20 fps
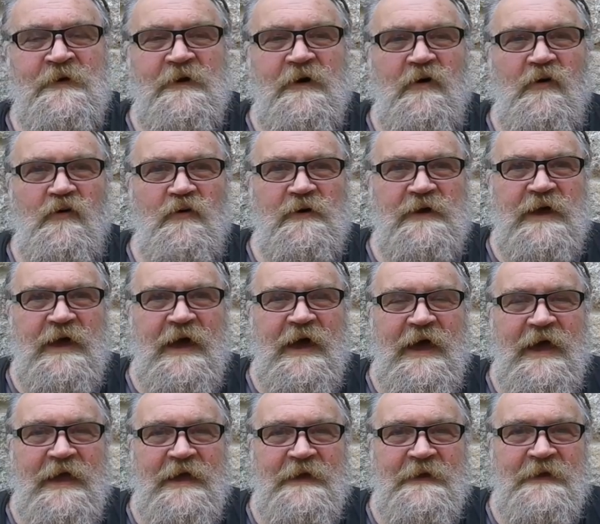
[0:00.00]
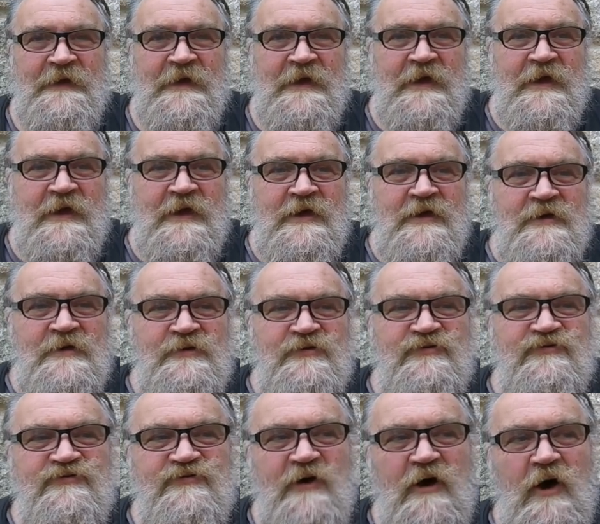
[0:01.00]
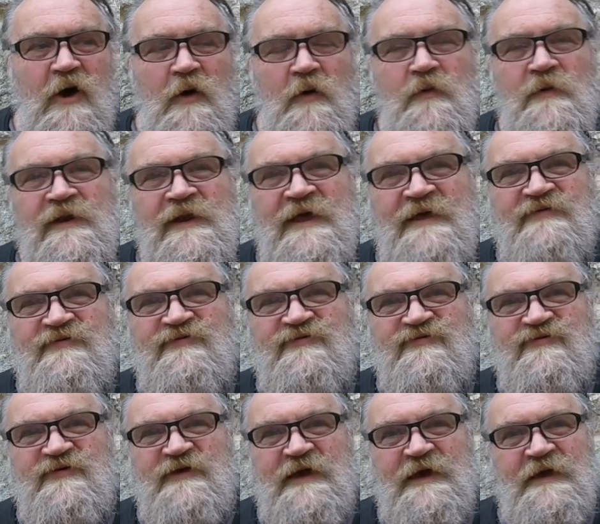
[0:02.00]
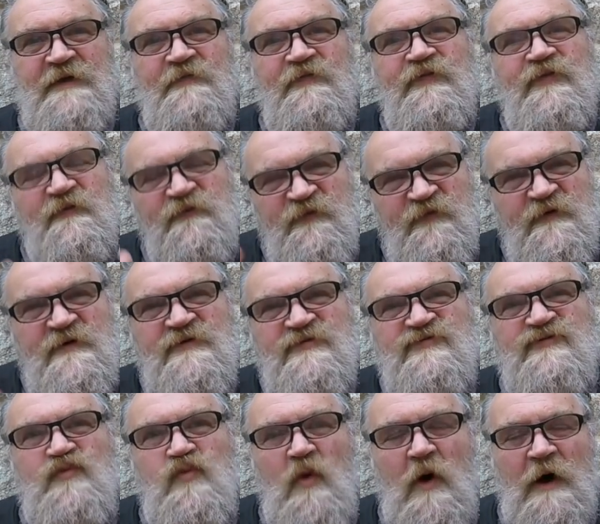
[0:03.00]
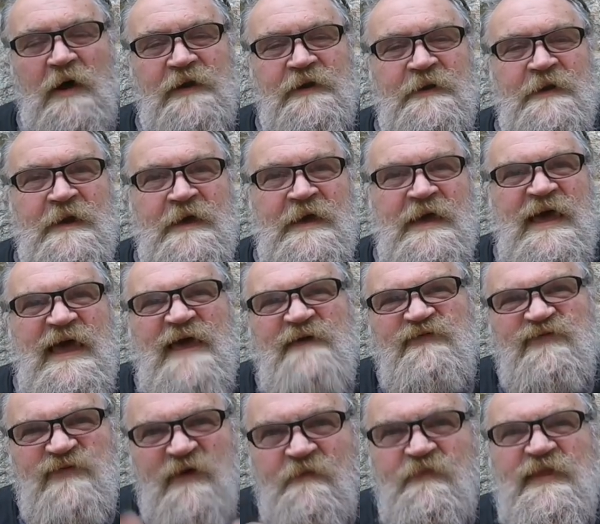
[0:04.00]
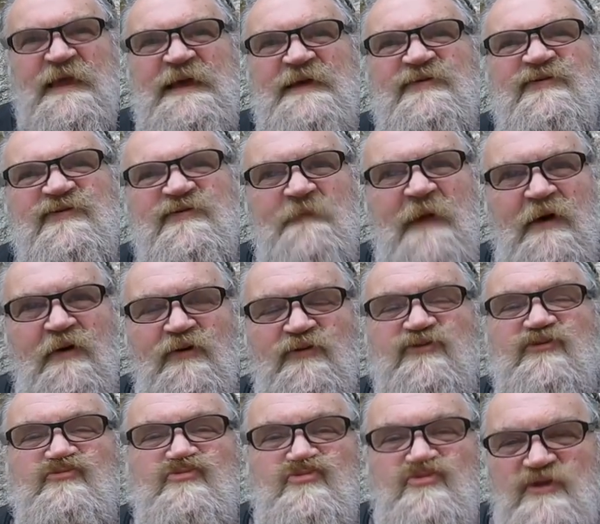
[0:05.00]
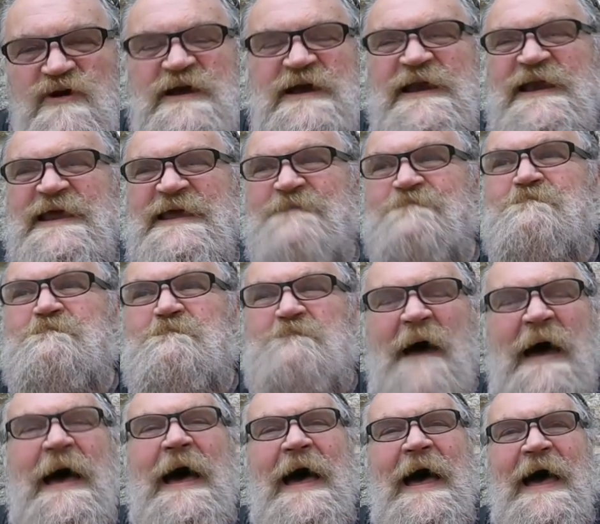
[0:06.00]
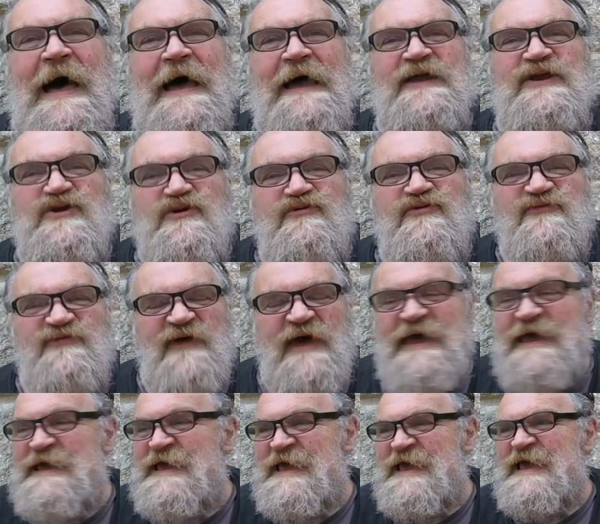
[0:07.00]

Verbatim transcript: Okay, so let's see. The first one, if something smells really bad, you say